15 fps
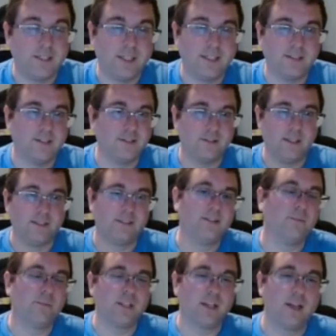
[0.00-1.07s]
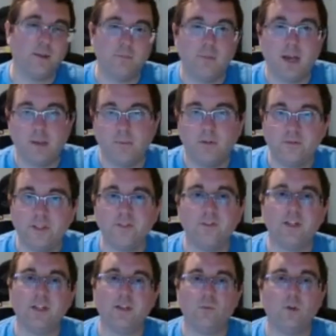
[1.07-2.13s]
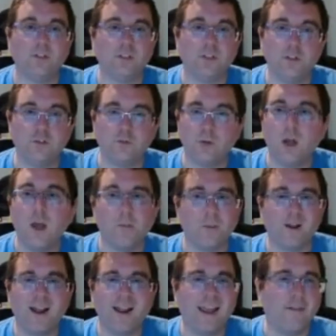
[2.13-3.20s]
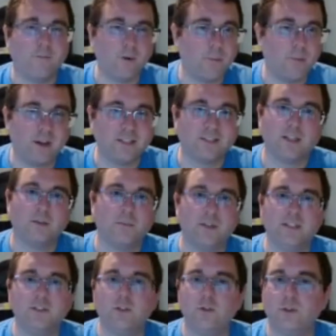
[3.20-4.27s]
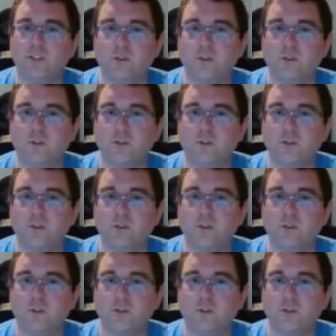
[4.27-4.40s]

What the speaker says: That's something I believe in and want to do, but not everybody's going to be into it.